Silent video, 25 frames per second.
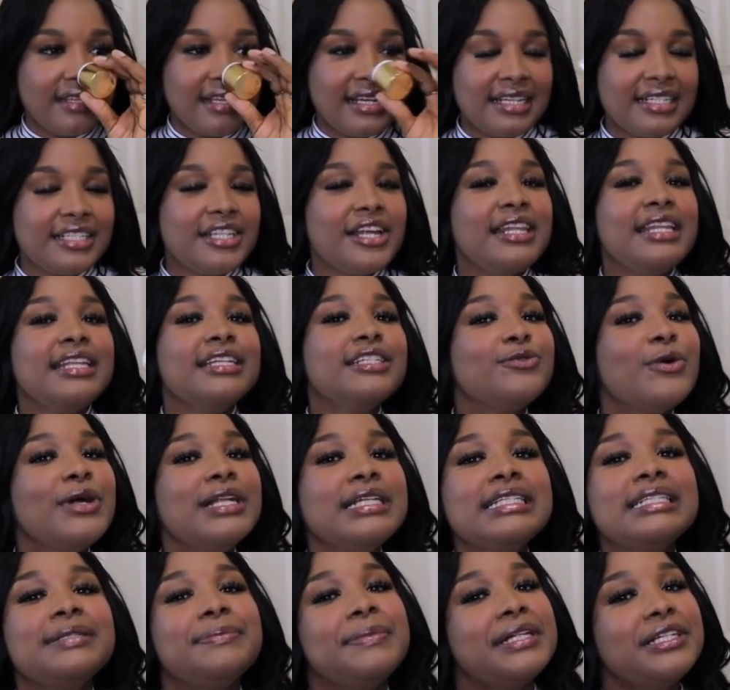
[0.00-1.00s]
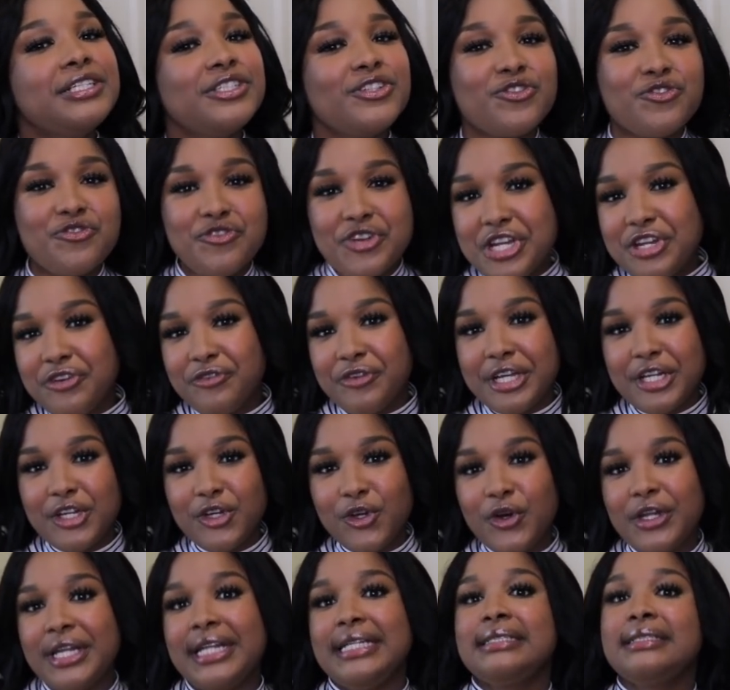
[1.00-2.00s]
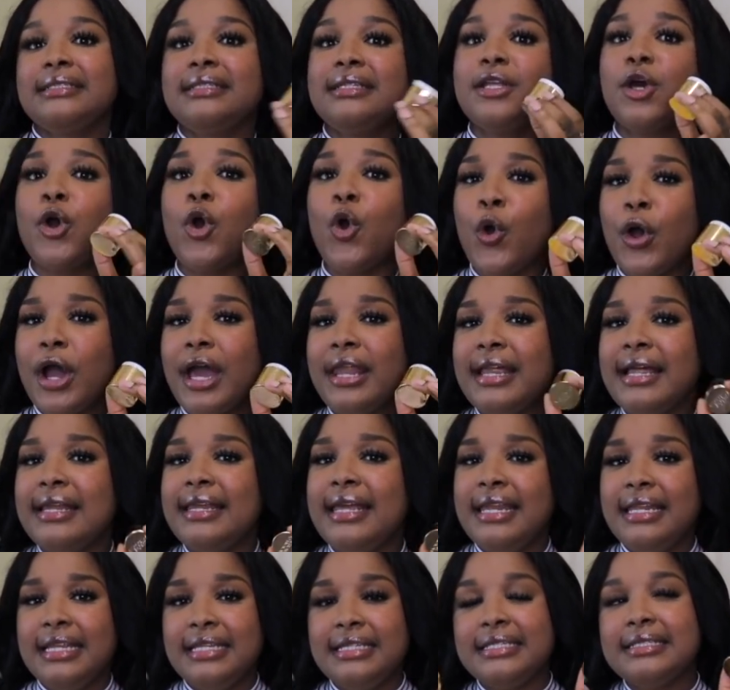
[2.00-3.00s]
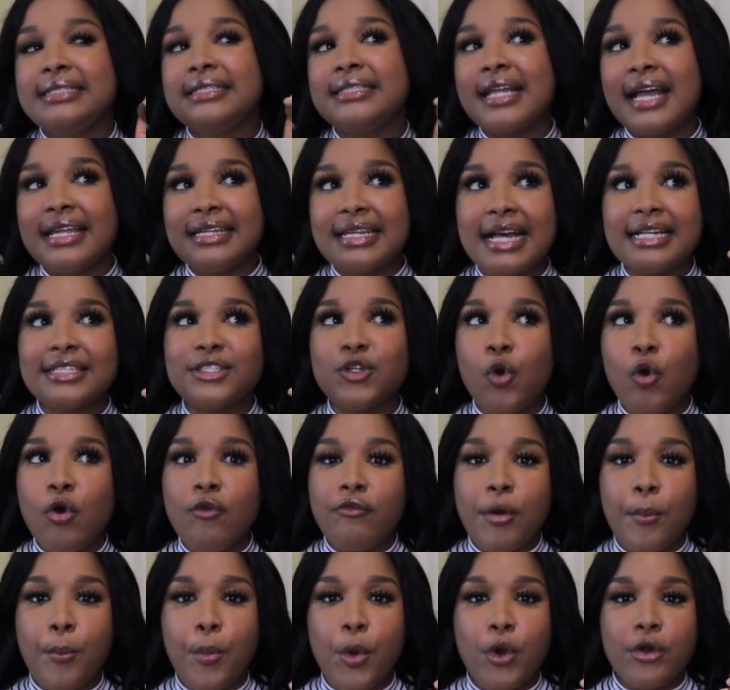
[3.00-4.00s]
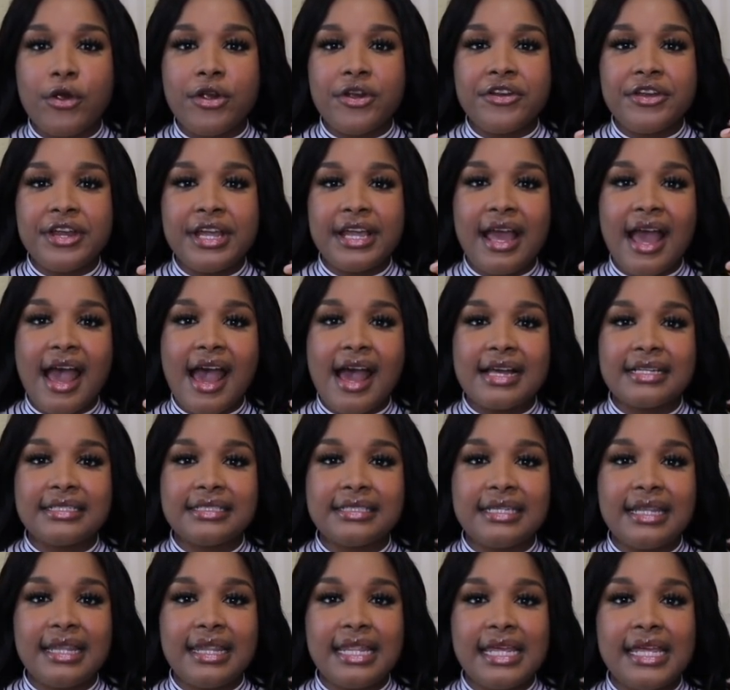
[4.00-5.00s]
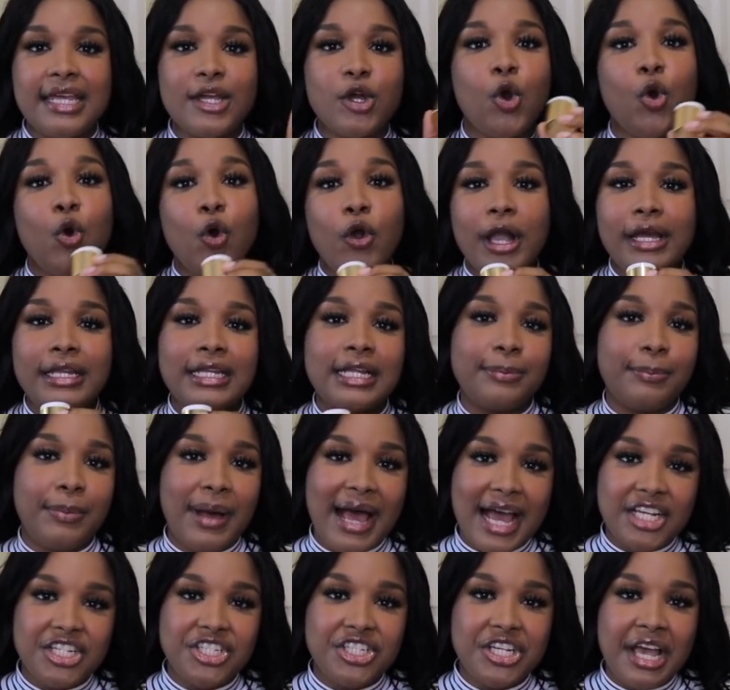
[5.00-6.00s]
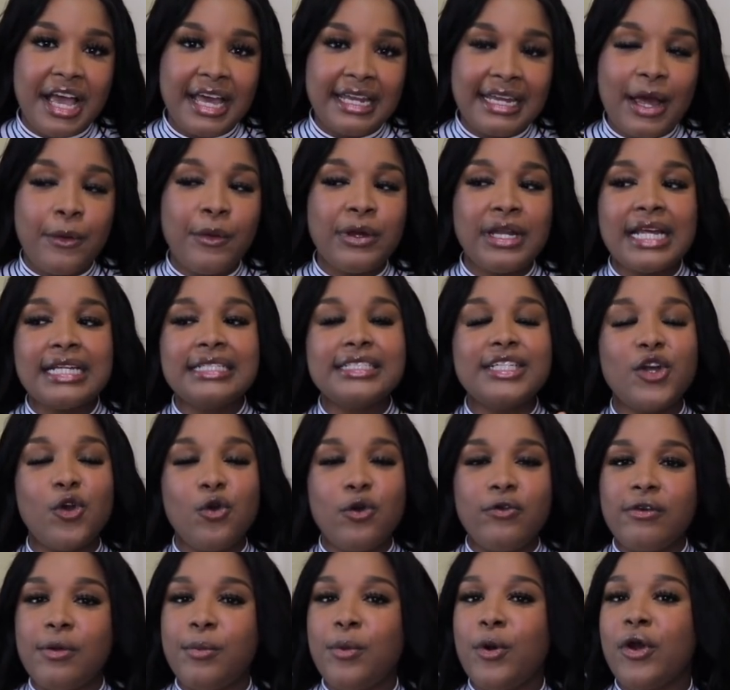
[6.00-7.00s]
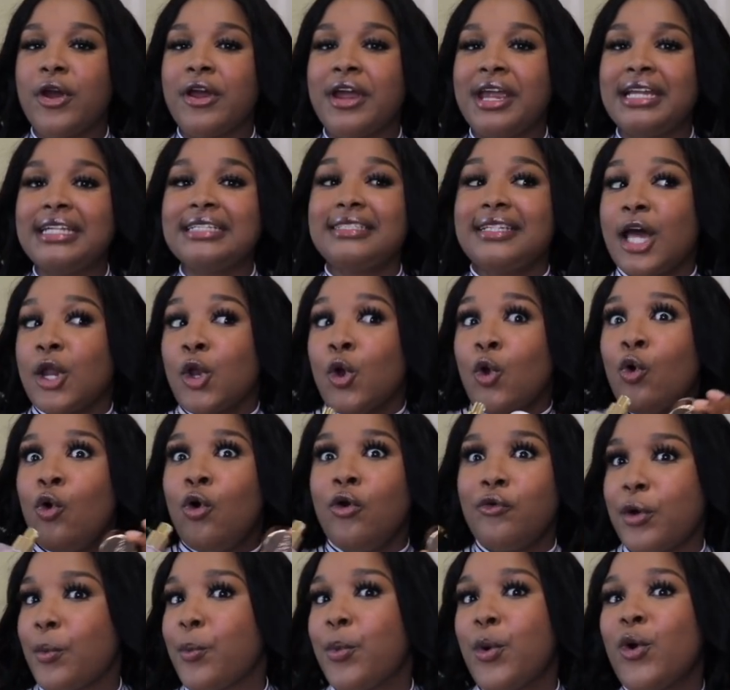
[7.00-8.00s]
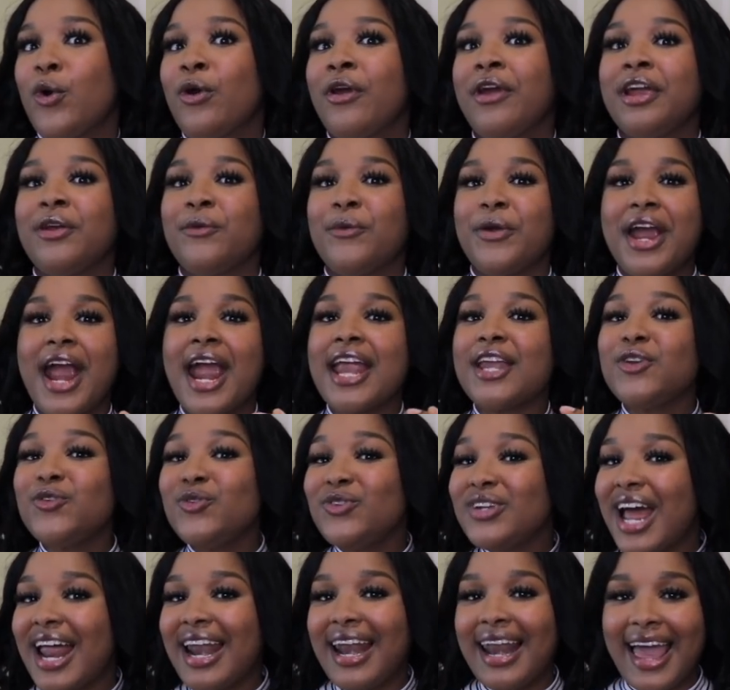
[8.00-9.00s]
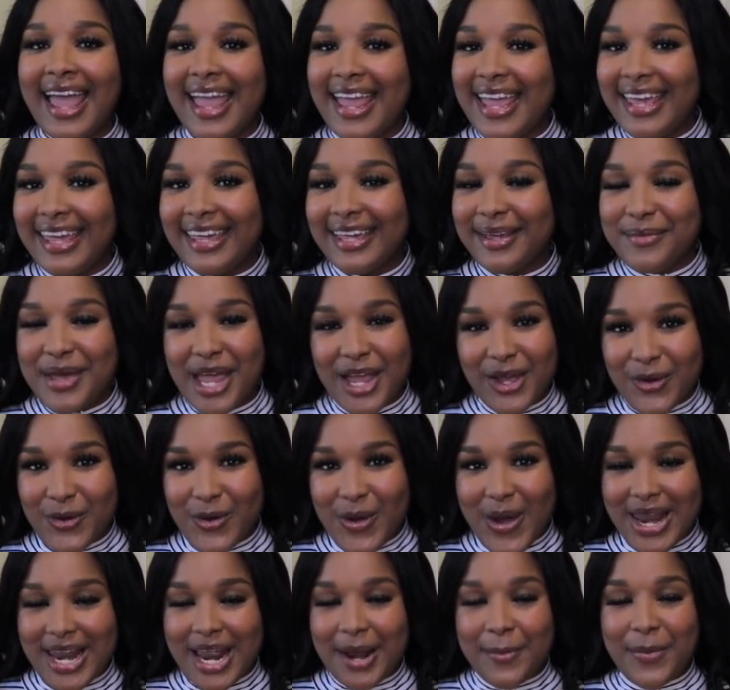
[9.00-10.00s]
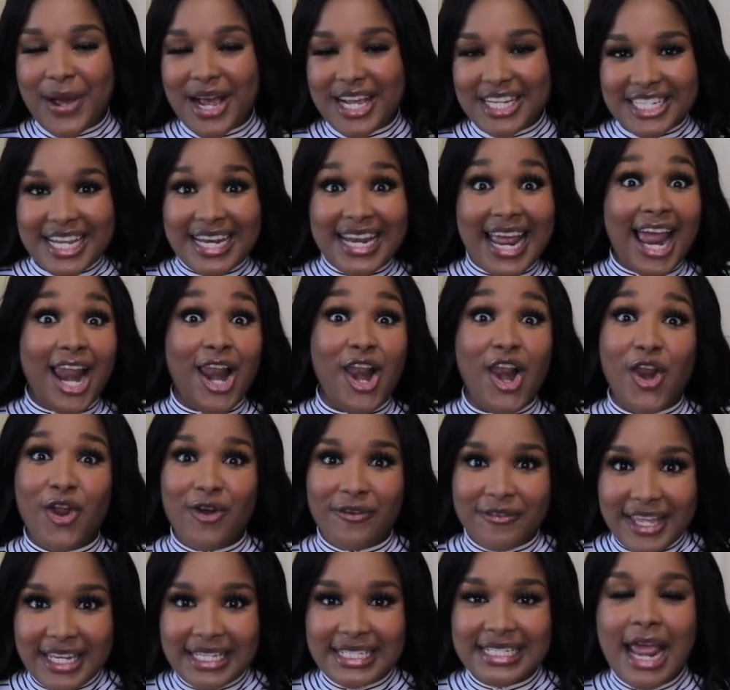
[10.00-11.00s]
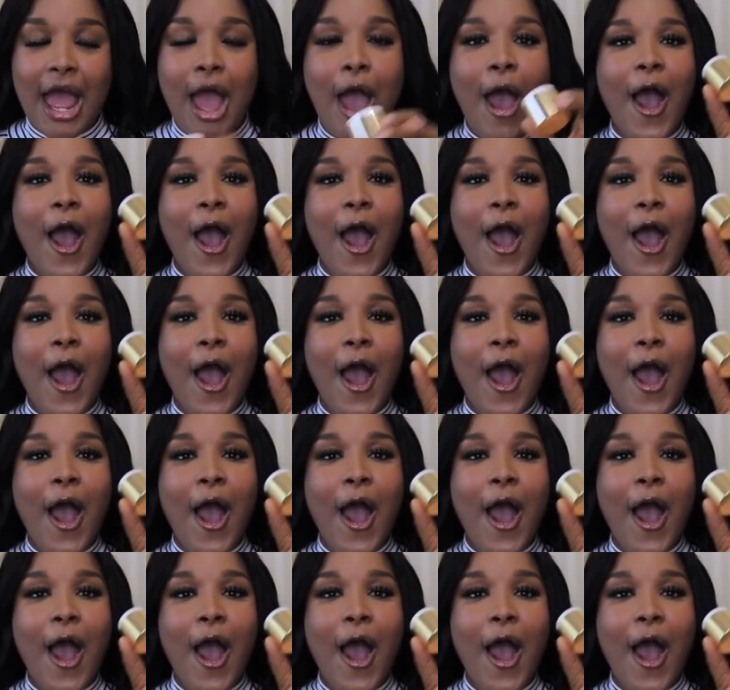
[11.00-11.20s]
So this one smells really, really good. It's the coconut in it is not as overpouring as the coconut passion. And when I say overpouring, it's not overpouring where I do not like my coconut passion. I love it.